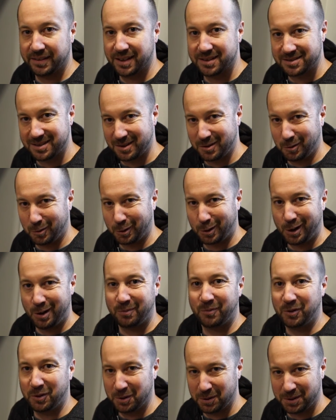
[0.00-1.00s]
That's that whole
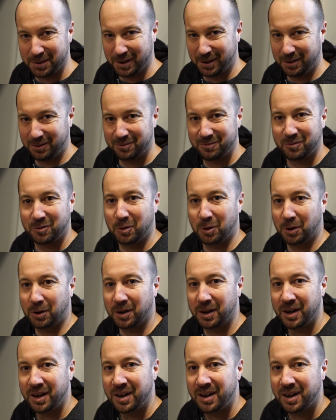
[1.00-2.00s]
comfort thing
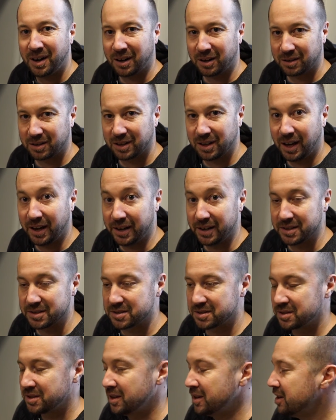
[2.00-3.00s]
for our
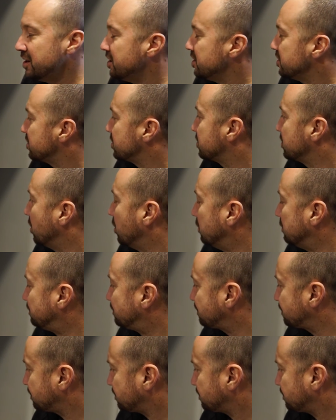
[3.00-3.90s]
clients. So